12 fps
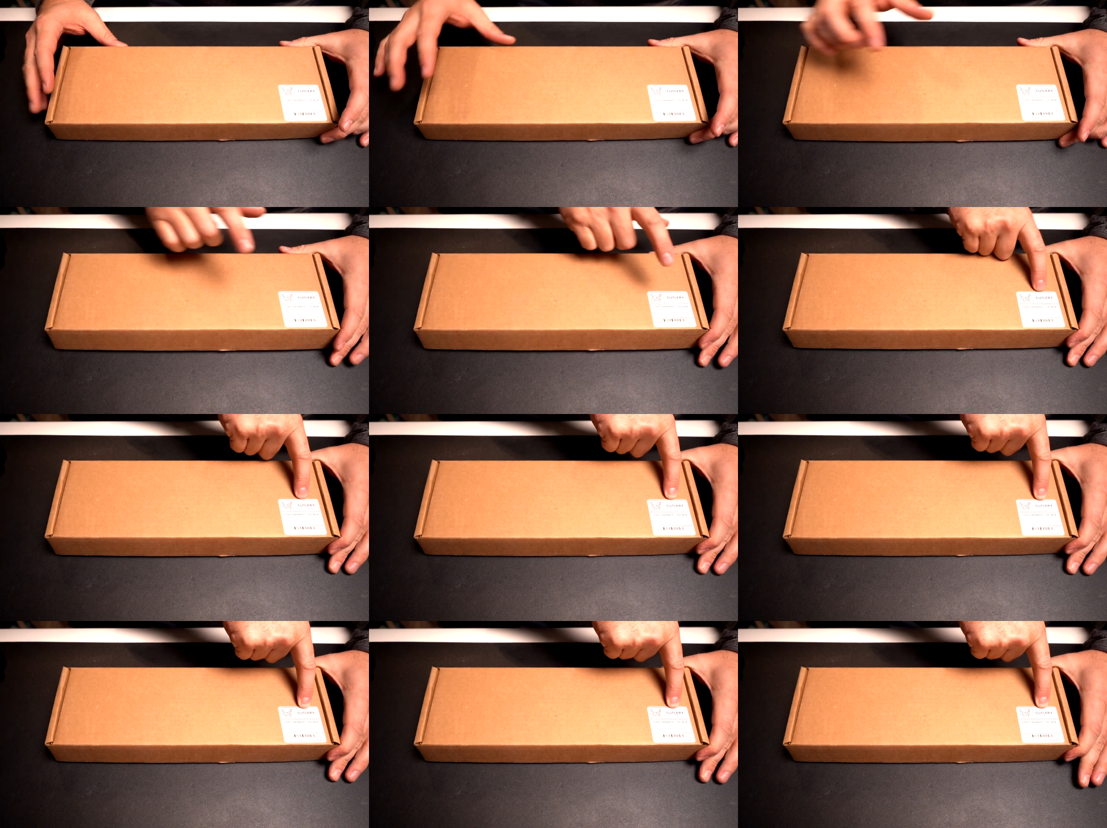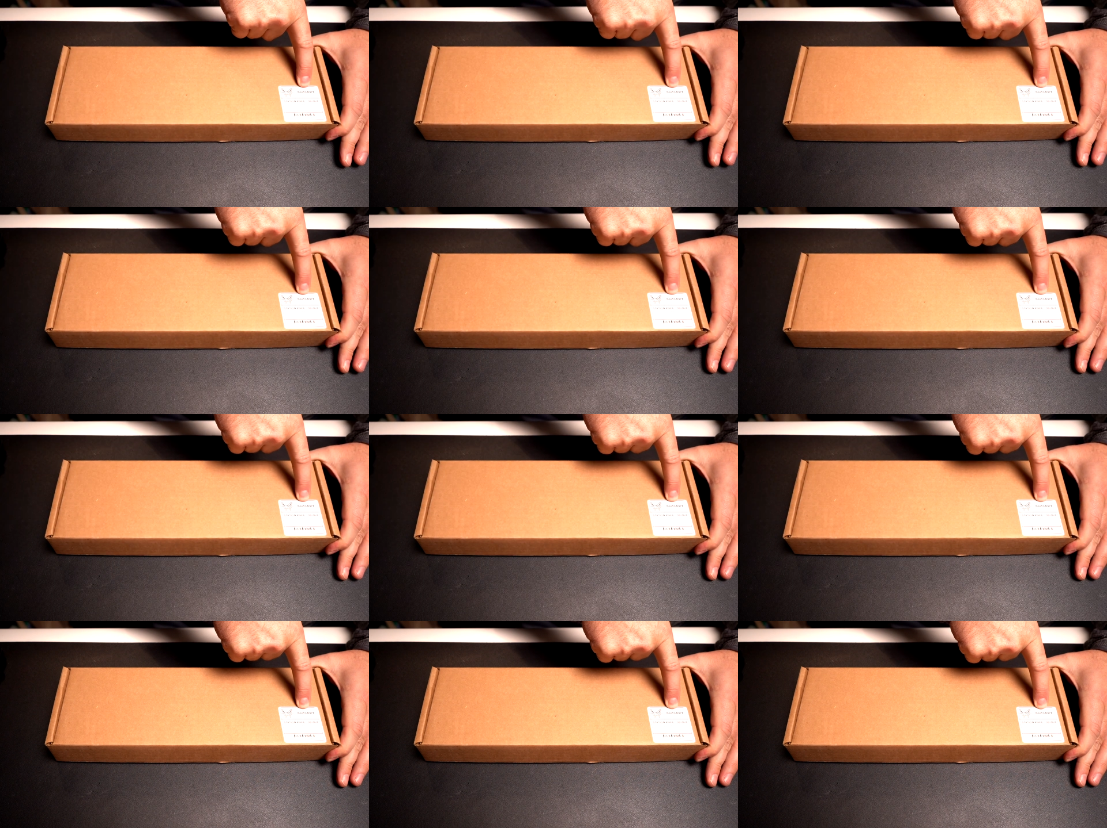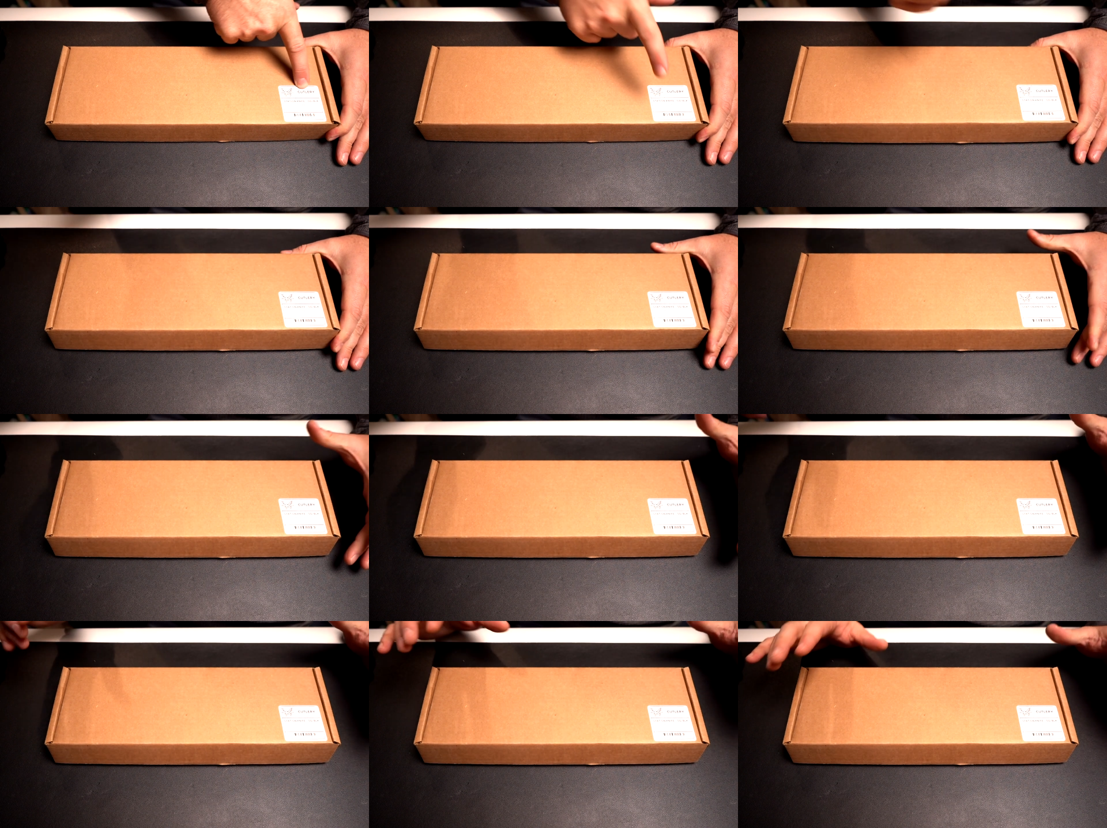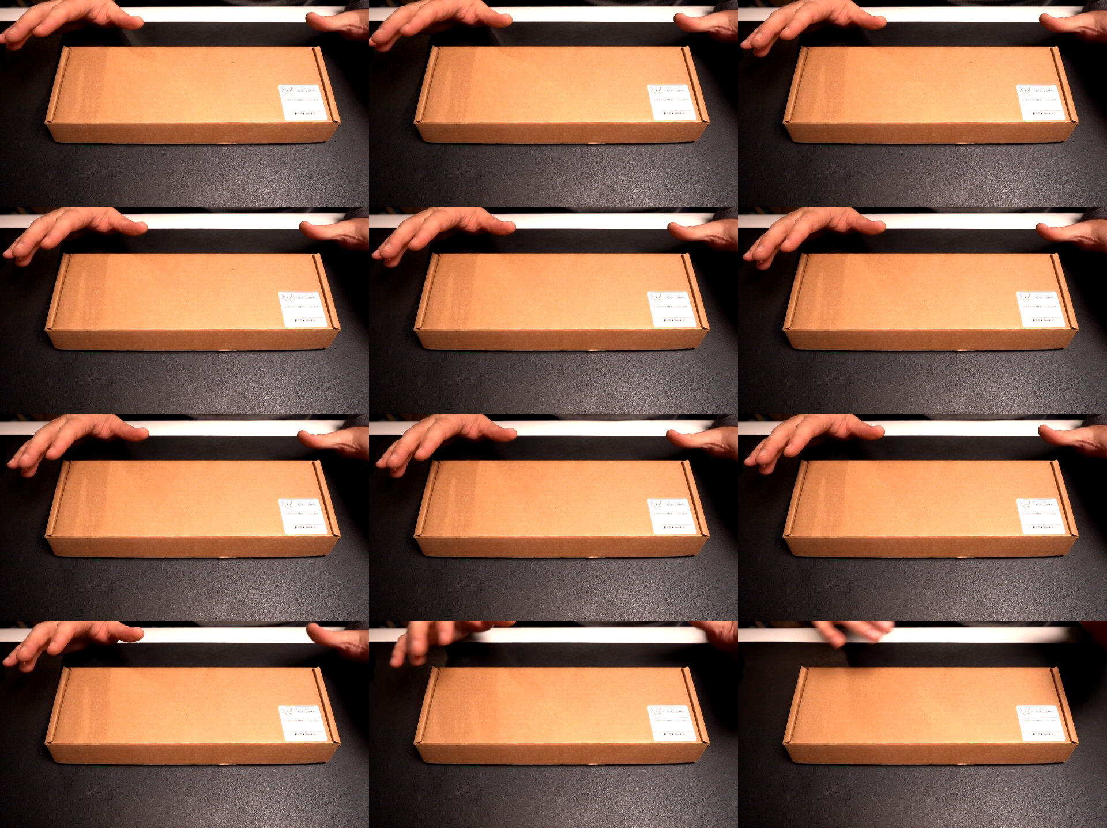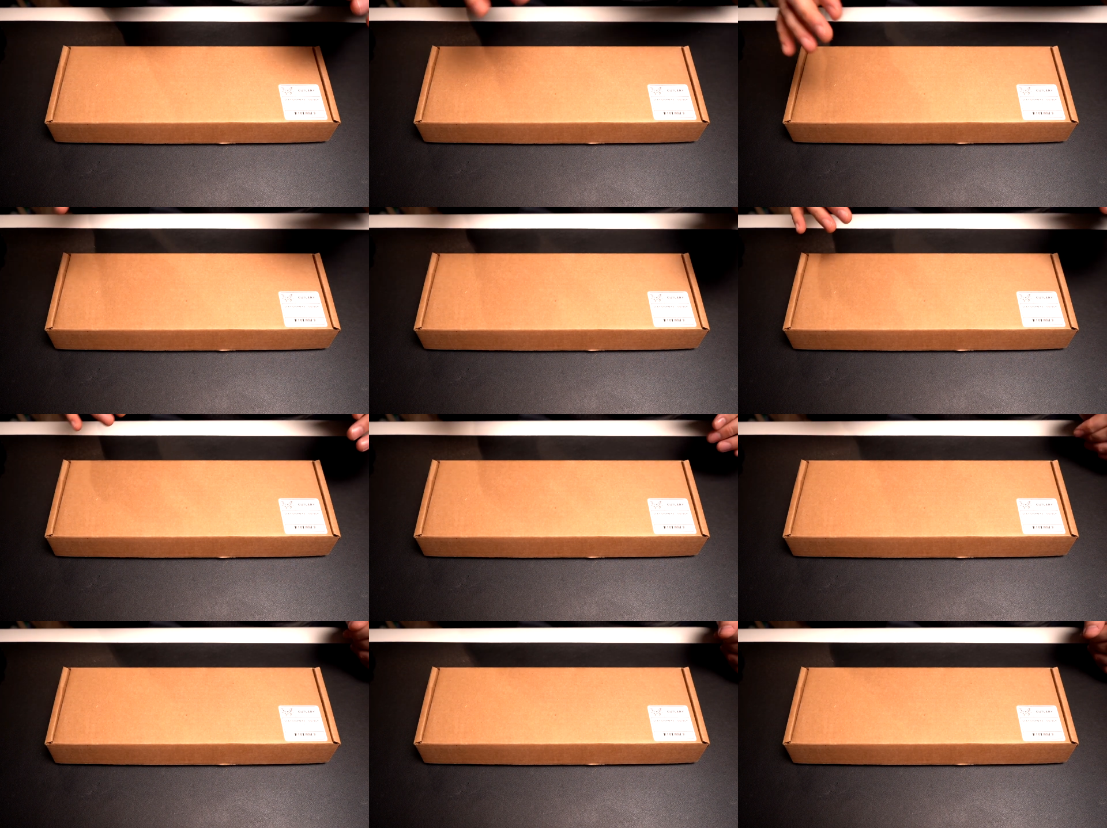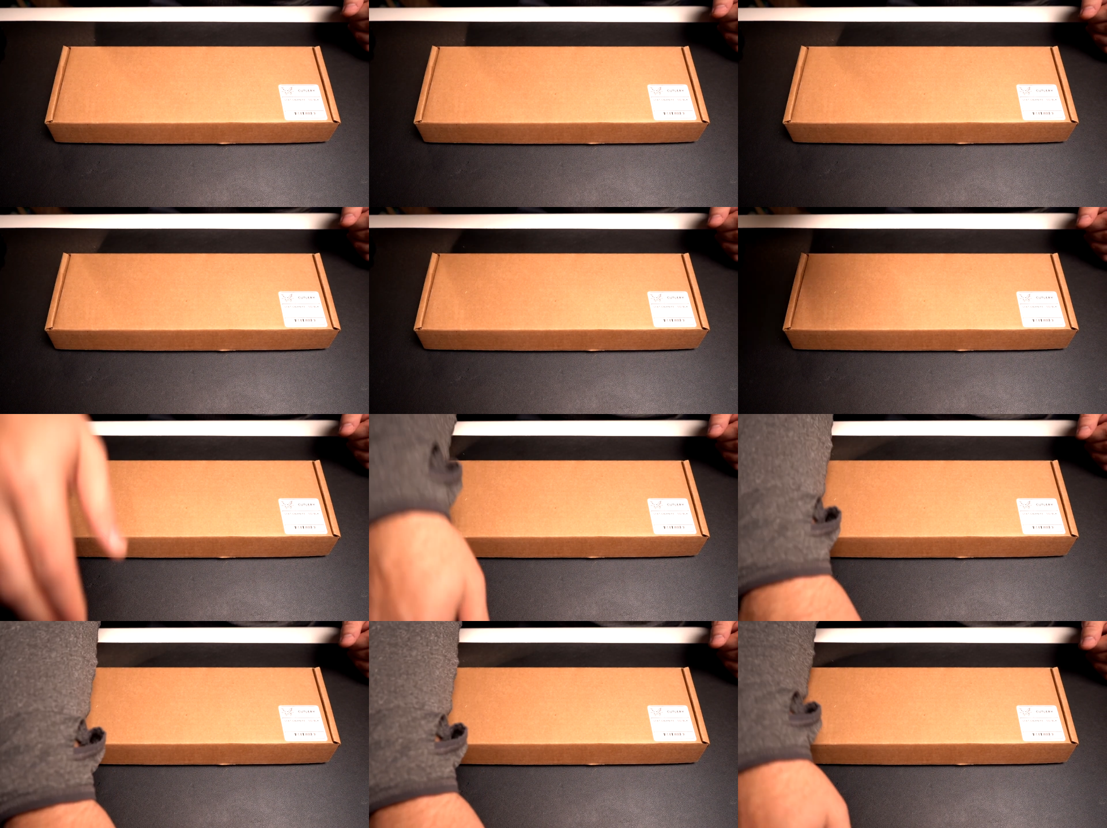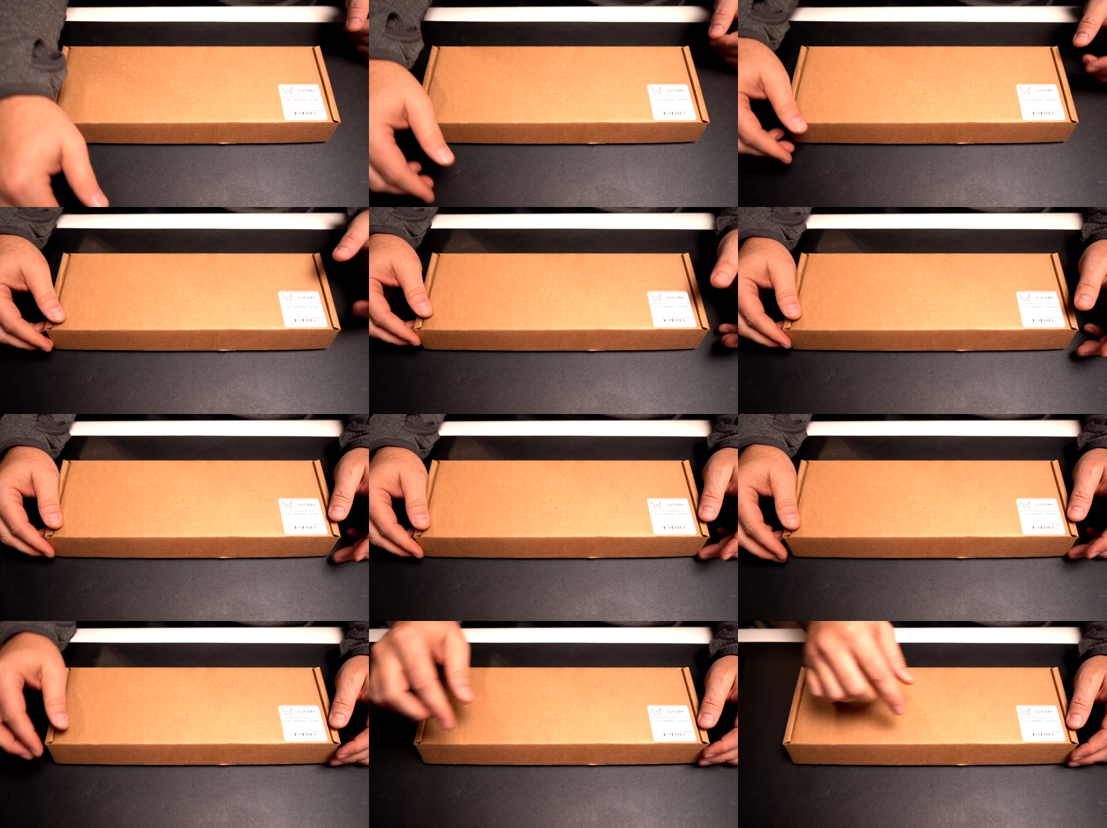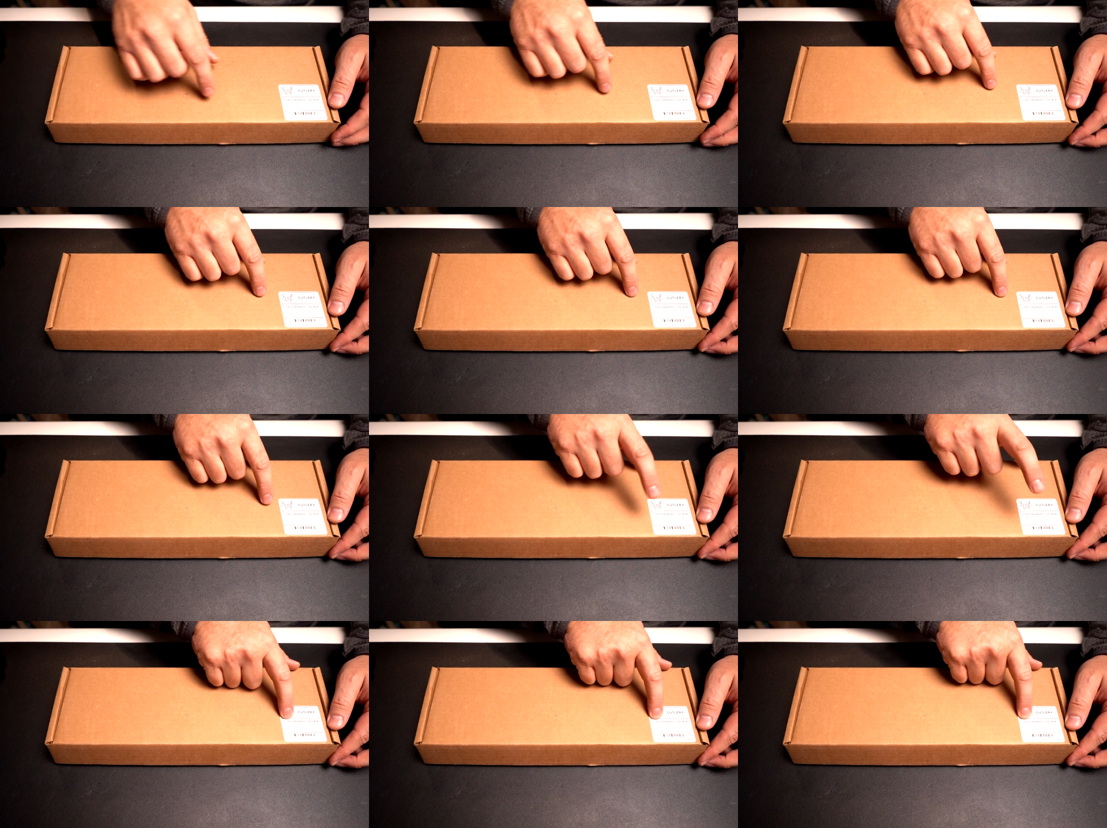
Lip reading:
Nobody's mouth can be seen.